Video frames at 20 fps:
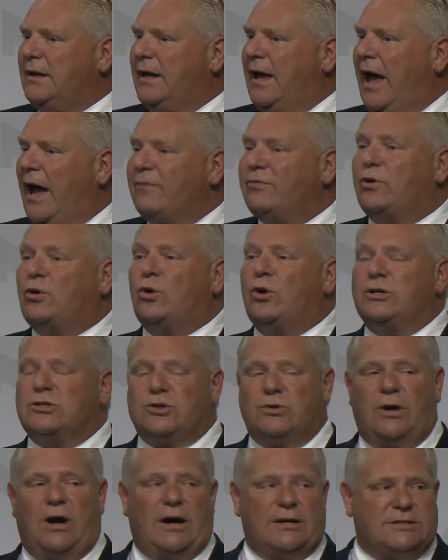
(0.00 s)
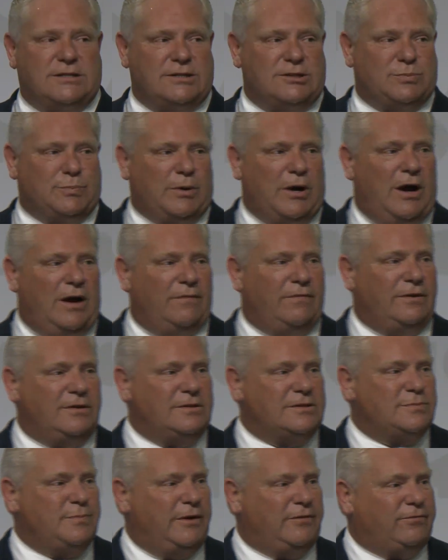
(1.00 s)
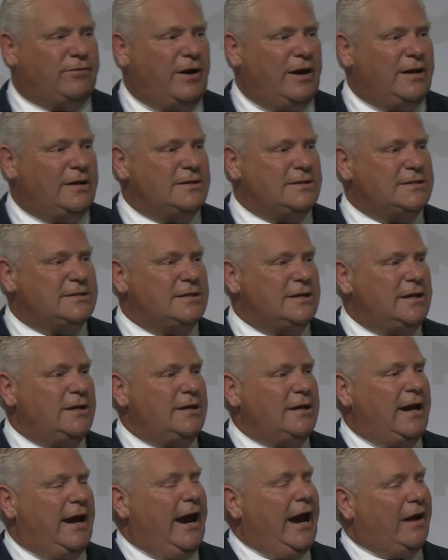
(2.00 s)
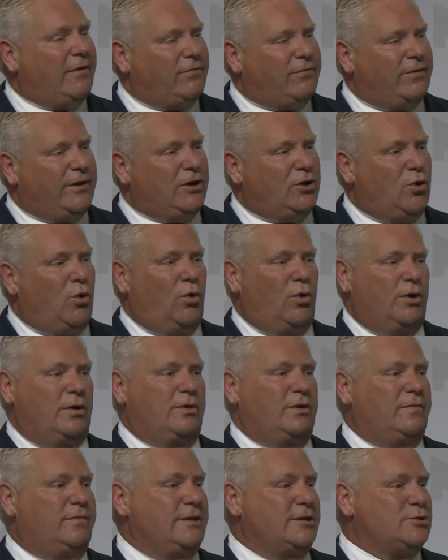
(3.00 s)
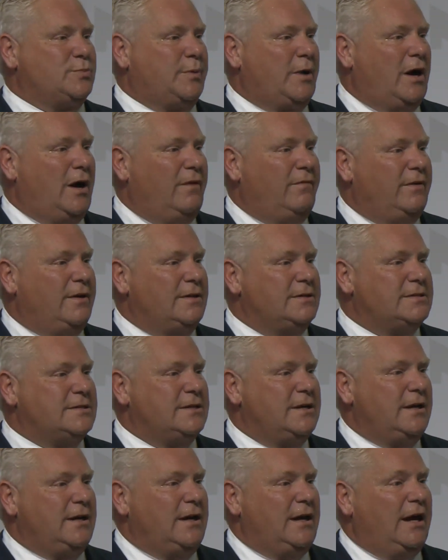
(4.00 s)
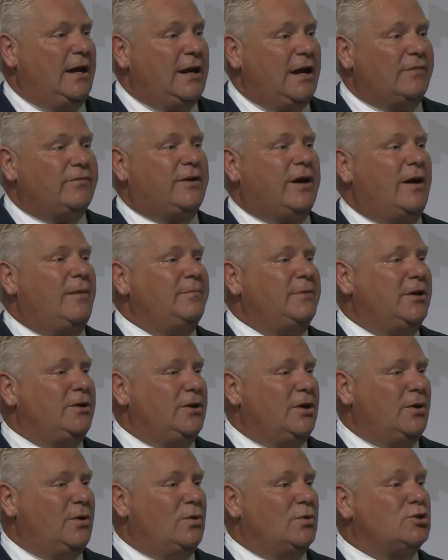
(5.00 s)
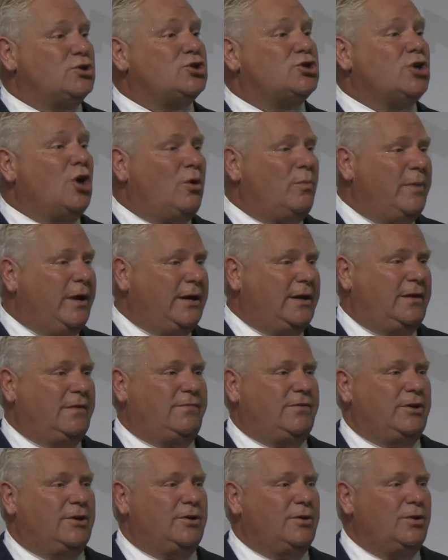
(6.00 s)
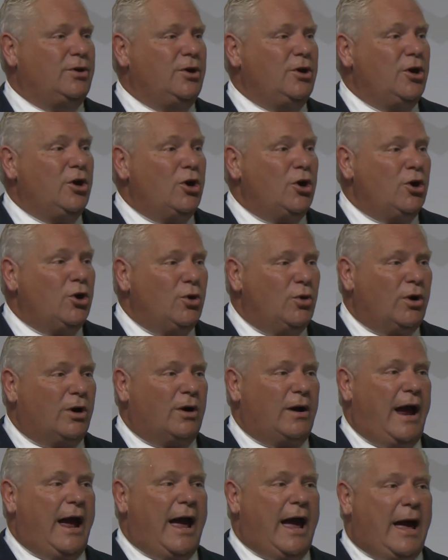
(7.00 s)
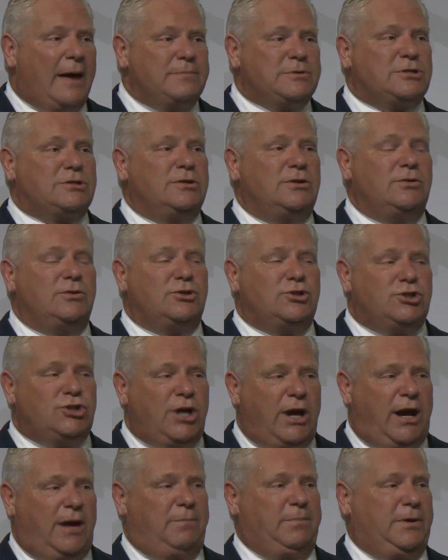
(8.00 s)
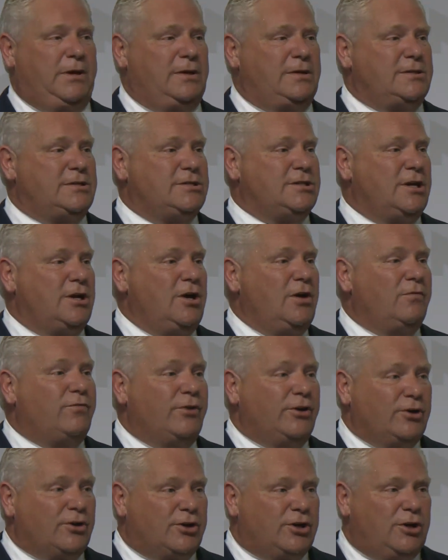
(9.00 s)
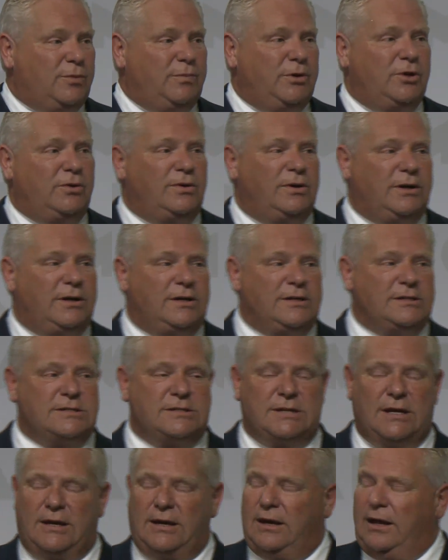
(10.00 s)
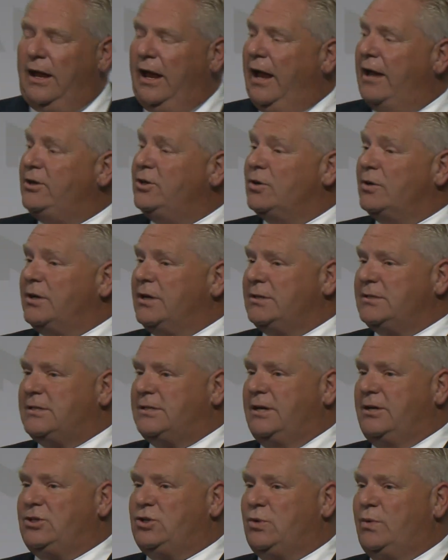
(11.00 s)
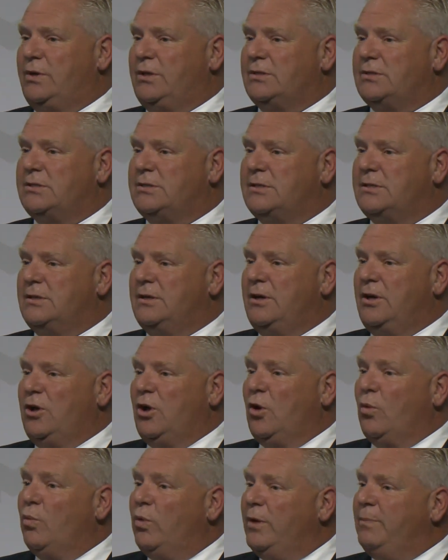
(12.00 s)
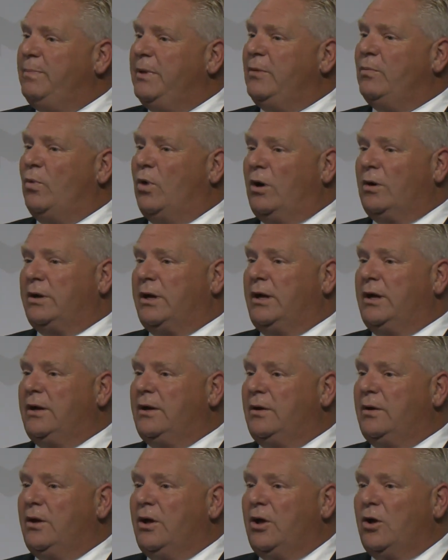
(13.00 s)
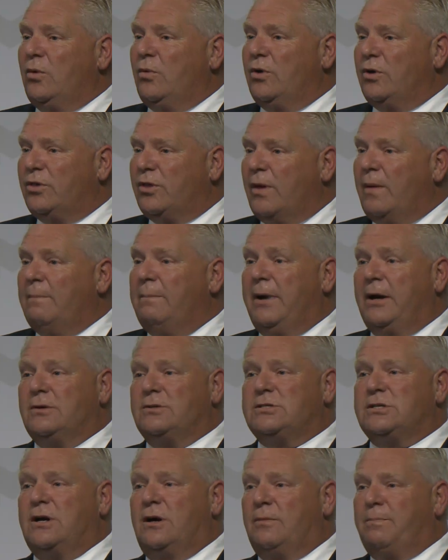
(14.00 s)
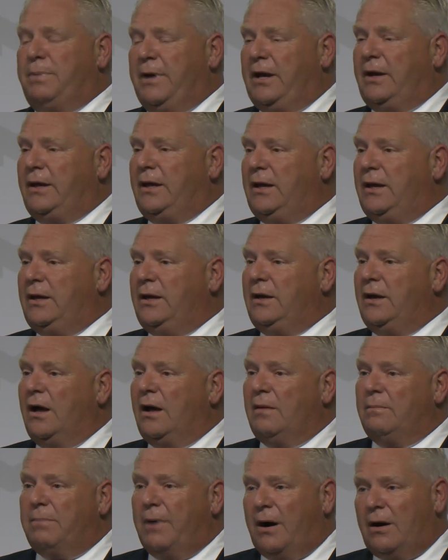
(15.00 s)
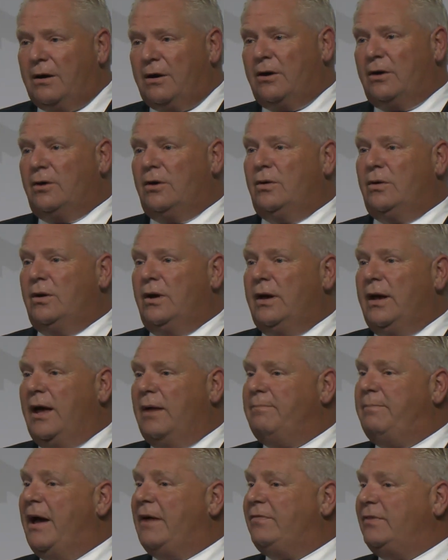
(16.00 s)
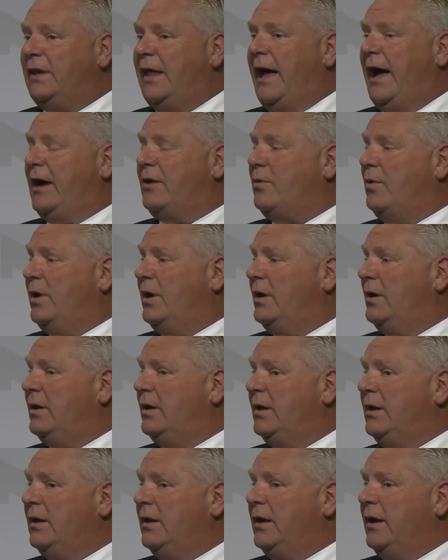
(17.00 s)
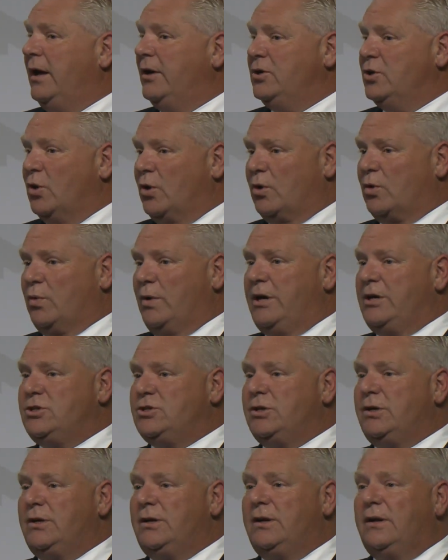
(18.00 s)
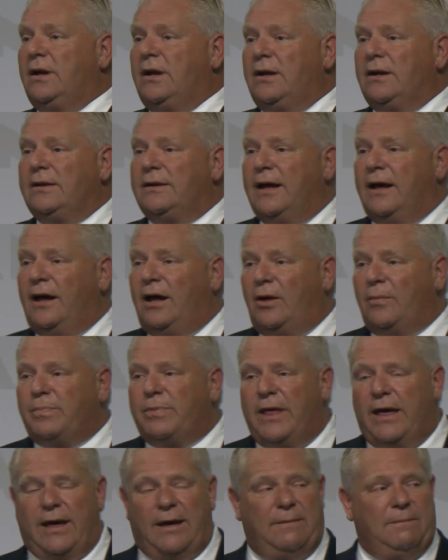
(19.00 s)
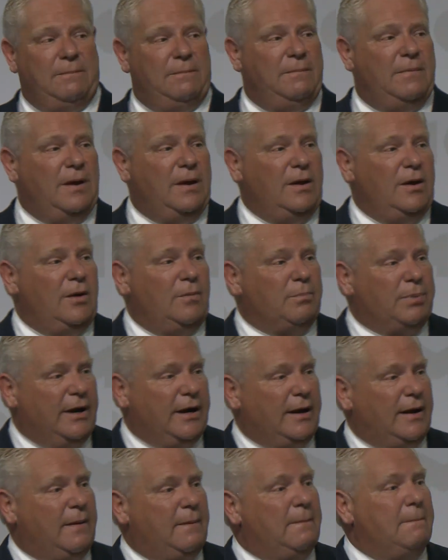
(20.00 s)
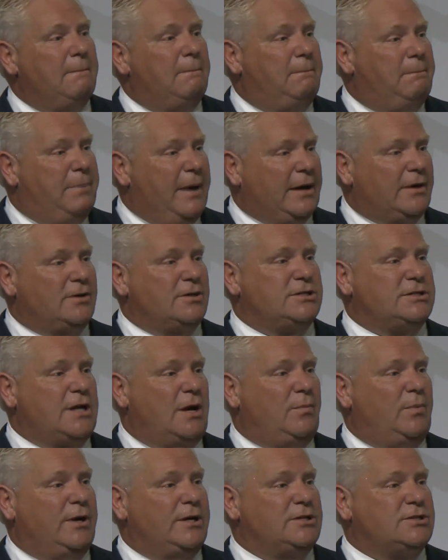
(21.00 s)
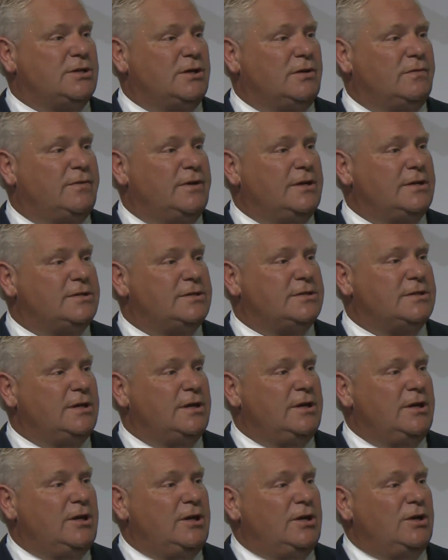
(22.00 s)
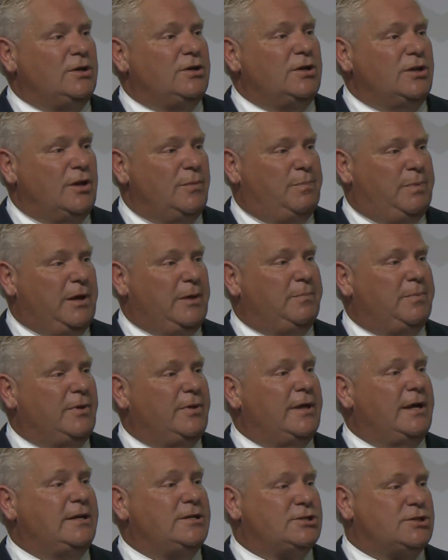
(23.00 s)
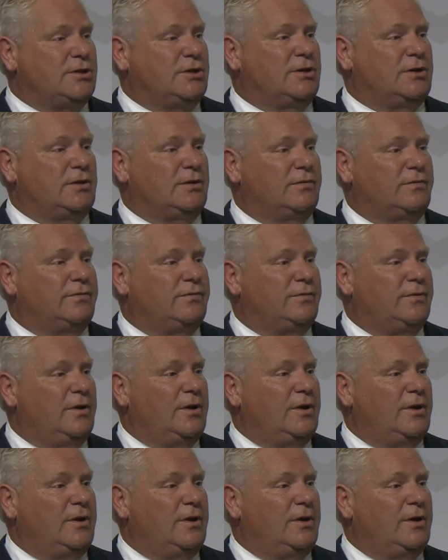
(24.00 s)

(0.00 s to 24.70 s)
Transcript: I've crisscrossed this province, my friends, every corner of this province, and I've come to know so many of you who are absolute champions for your communities and your constituents. We've been working with Mayor Scarpitti, Barrow, and Bevilacqua in York Region to help them bring better subway service to the people they serve.